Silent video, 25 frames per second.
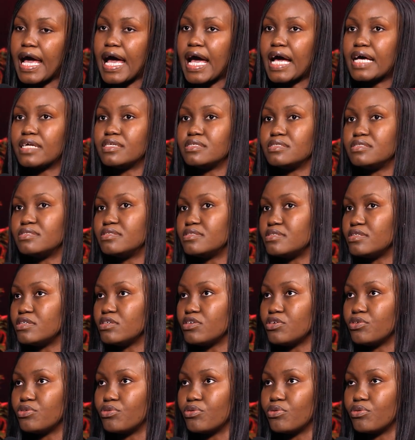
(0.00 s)
And,
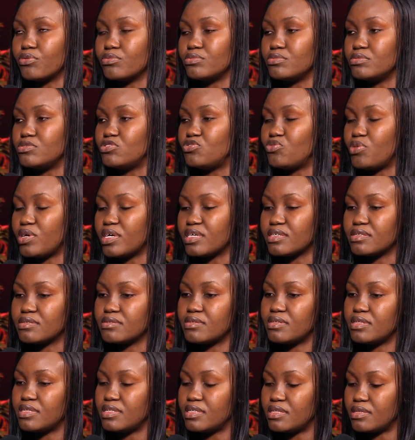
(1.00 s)
doing
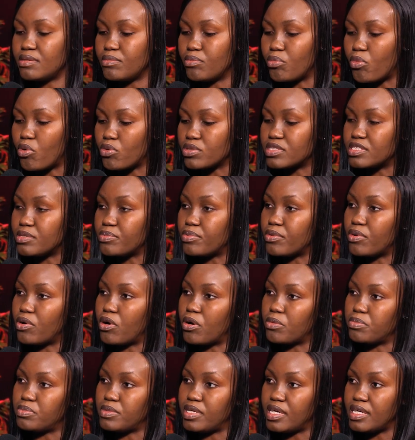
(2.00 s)
multiple
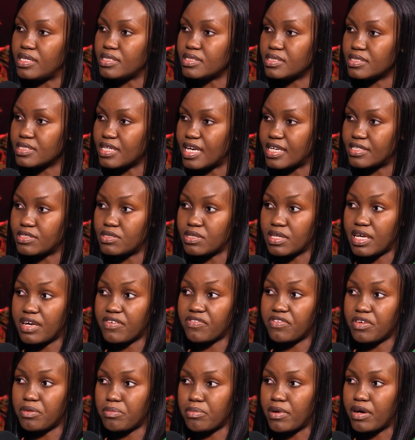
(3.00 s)
updates as you
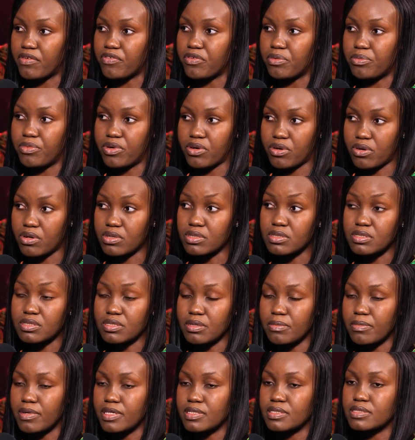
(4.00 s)
get feedback from your
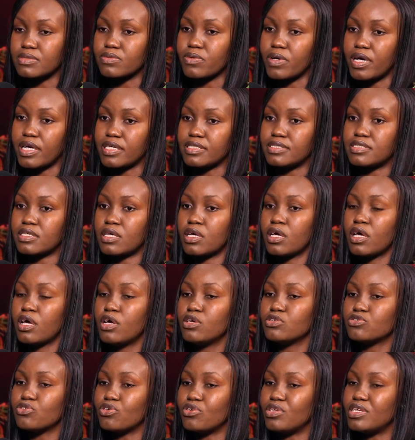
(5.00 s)
customers, right?
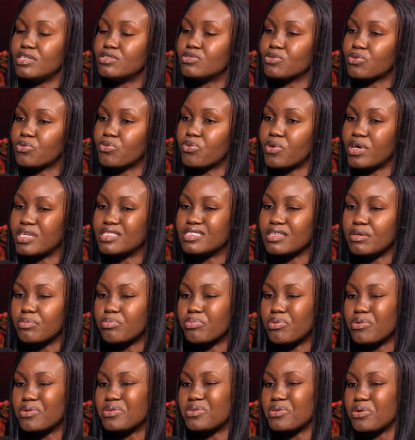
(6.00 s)
So you need to create a
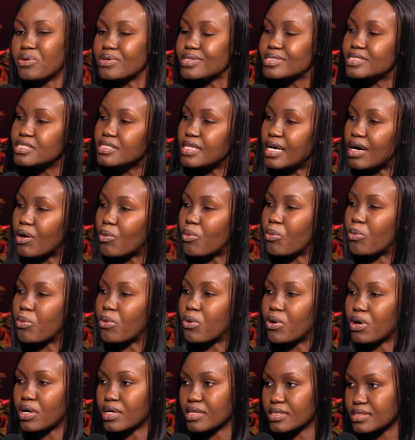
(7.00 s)
product that
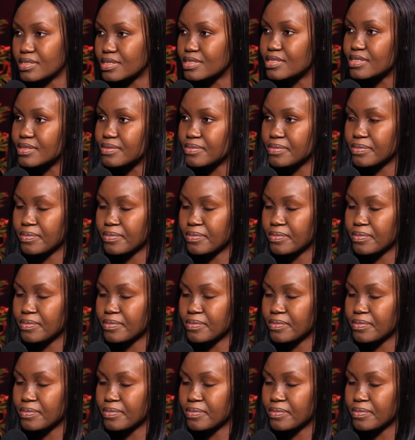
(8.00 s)
works.